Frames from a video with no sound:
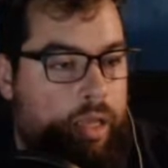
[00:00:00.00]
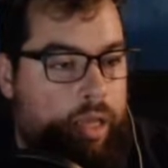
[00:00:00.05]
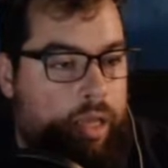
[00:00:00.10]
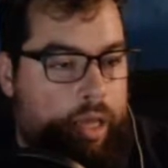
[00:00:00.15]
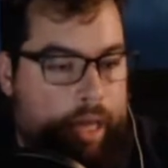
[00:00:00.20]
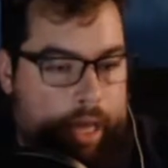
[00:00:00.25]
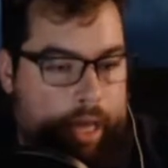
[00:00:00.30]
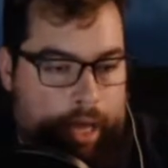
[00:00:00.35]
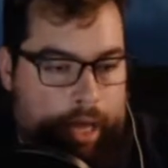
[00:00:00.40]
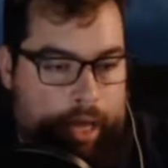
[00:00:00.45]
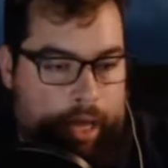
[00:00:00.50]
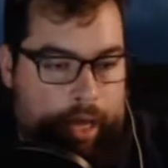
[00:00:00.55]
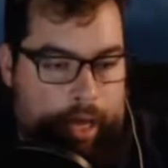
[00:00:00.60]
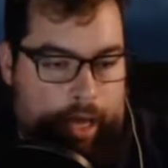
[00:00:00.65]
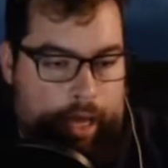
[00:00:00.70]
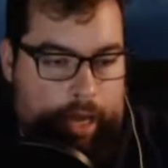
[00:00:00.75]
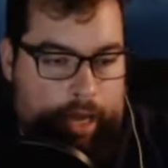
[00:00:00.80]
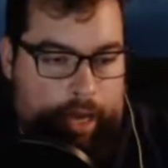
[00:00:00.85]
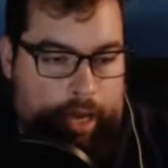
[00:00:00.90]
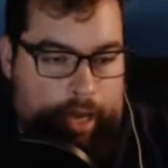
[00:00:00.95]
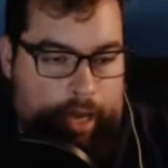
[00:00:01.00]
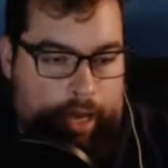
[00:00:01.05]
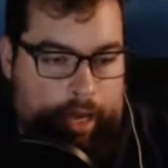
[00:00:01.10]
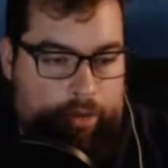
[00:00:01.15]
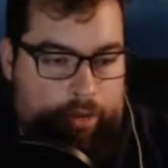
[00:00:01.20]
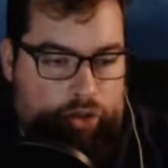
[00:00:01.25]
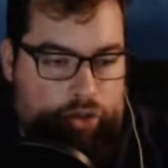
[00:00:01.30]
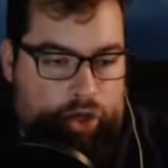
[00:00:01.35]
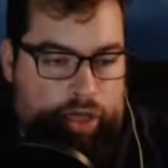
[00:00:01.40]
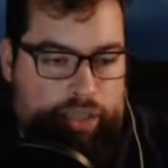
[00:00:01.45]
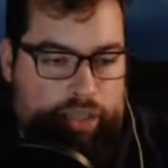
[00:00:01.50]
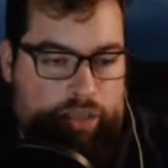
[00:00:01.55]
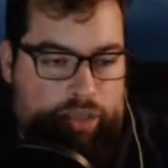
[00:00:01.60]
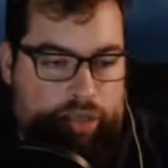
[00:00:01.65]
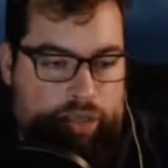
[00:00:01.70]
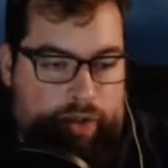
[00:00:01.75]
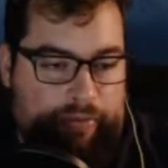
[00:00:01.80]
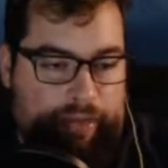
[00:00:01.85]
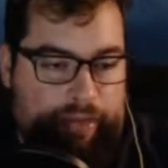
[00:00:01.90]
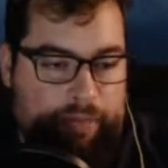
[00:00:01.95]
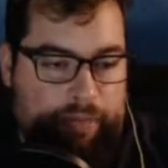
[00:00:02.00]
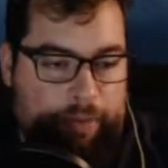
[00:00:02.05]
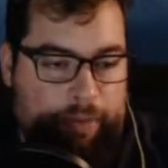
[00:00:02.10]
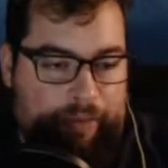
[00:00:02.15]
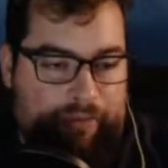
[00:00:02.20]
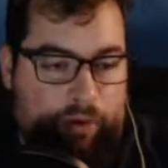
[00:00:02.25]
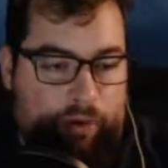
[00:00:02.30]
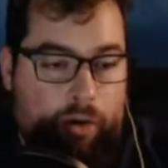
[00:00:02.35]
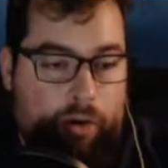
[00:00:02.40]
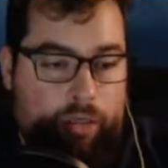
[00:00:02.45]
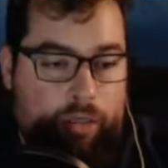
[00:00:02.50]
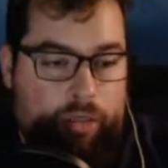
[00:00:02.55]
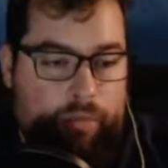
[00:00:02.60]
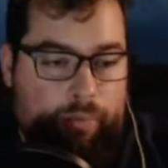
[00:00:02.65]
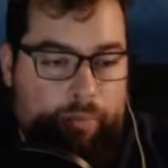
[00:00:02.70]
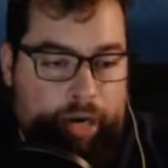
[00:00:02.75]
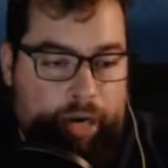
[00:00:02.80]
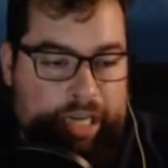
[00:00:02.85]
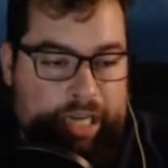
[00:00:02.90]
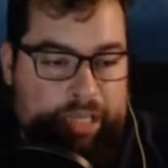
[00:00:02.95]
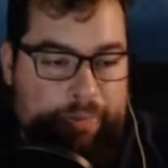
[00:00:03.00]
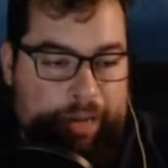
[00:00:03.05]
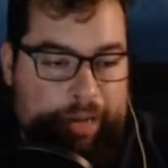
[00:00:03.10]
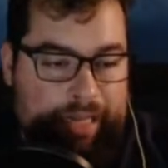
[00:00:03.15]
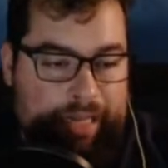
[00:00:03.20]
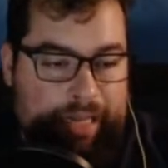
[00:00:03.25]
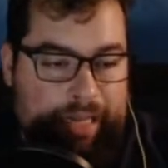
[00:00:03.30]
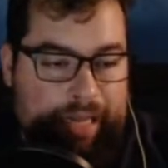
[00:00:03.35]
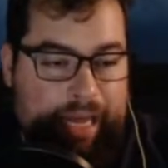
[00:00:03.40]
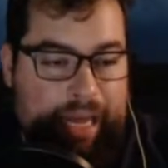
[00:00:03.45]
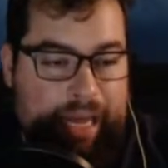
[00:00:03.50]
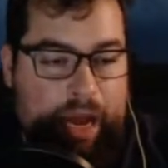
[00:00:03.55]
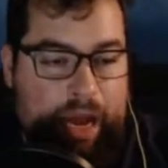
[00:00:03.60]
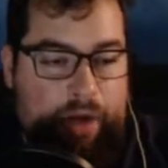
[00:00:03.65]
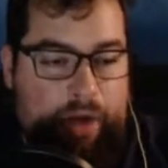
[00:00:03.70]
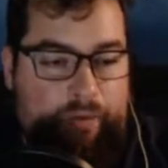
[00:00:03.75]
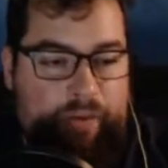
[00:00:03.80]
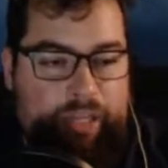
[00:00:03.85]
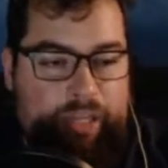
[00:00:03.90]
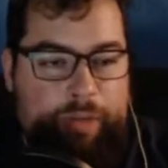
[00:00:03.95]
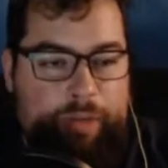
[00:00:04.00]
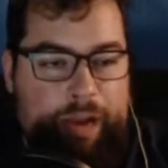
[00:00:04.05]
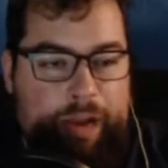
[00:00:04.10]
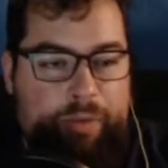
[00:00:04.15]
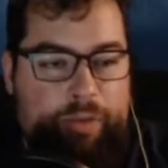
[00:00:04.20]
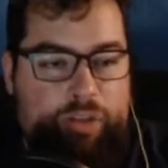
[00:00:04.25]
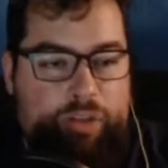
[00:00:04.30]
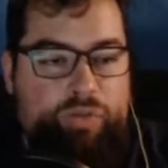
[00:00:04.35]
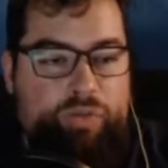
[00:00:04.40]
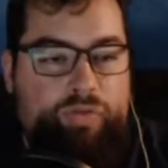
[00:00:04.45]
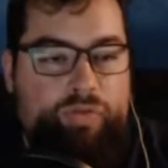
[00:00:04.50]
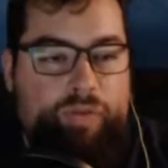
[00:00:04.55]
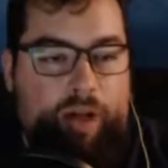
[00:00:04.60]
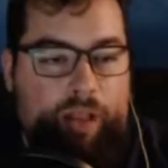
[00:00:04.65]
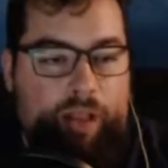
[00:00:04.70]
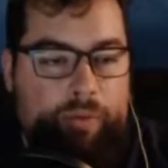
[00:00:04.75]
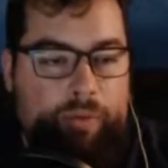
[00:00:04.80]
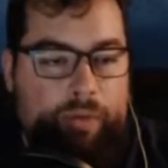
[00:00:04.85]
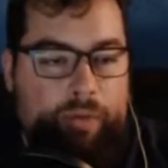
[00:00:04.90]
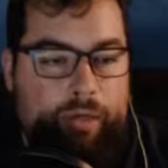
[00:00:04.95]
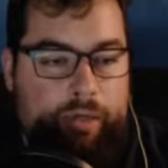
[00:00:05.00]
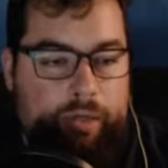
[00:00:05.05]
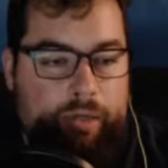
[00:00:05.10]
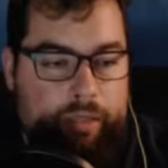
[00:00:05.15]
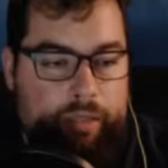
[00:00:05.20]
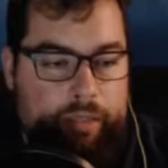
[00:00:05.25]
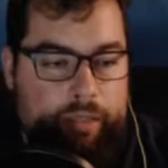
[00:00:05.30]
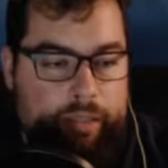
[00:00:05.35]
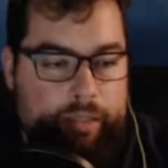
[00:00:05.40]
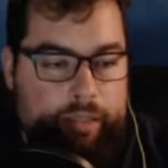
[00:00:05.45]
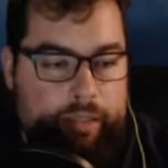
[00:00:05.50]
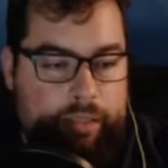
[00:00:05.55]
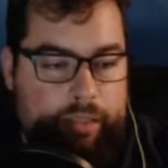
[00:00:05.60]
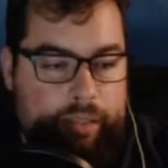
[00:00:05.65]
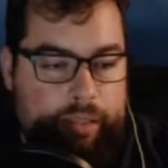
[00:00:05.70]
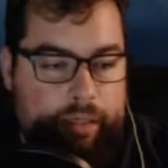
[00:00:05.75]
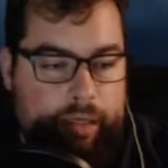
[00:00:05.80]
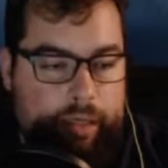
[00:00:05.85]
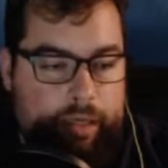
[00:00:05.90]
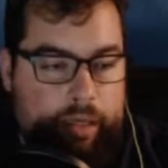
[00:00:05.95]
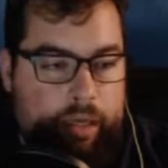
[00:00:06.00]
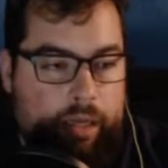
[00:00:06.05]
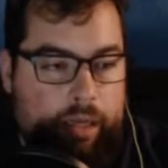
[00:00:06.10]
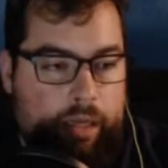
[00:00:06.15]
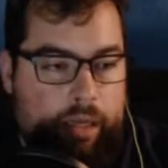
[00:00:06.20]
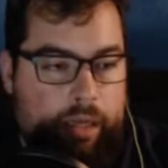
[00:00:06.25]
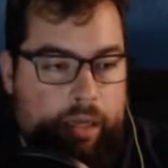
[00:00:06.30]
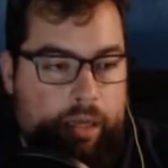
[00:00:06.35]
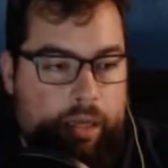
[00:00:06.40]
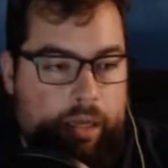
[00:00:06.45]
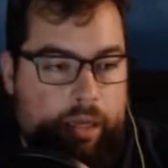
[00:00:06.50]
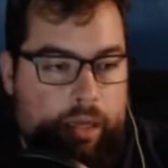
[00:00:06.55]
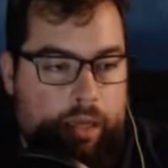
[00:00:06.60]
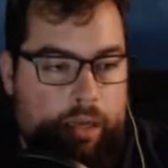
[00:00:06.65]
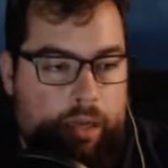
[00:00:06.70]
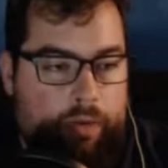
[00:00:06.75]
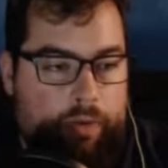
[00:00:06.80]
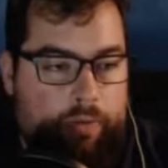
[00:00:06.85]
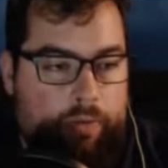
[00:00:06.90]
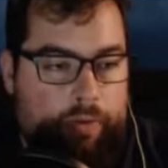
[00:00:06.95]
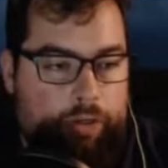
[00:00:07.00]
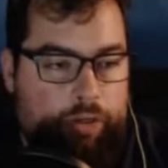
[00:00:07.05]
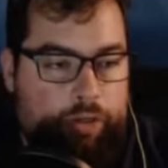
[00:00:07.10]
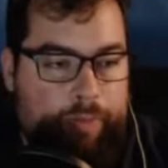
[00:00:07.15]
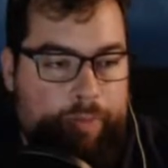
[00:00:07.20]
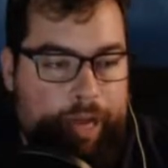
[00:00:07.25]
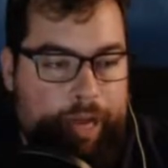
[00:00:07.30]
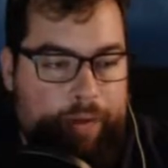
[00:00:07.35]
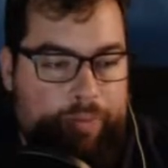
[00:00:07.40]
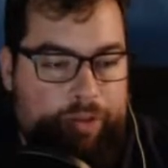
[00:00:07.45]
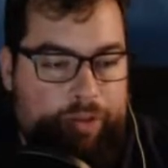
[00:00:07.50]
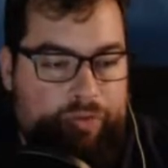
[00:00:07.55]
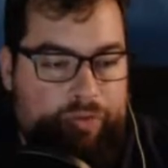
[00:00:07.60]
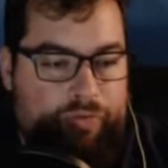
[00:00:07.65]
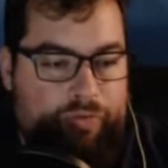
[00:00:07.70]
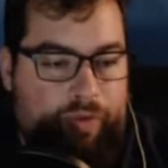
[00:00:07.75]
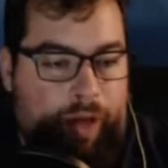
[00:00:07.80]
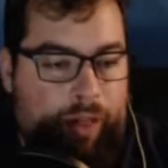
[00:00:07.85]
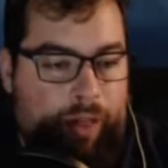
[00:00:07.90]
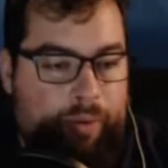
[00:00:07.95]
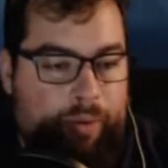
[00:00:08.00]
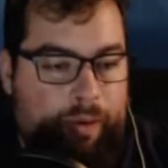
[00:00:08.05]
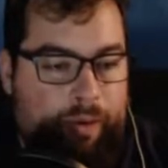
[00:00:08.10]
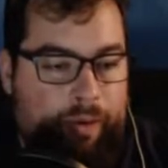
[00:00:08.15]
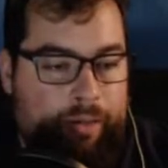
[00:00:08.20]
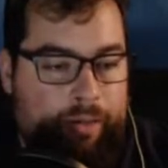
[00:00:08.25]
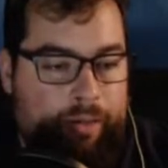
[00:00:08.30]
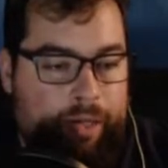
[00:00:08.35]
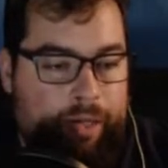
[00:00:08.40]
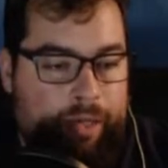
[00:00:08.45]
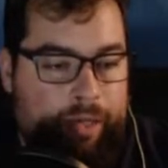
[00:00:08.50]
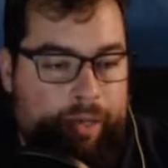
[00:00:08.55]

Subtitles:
And tries to solve things by force. Brains behind the king. A rich man with 2 followers. Rich man with 2 followers.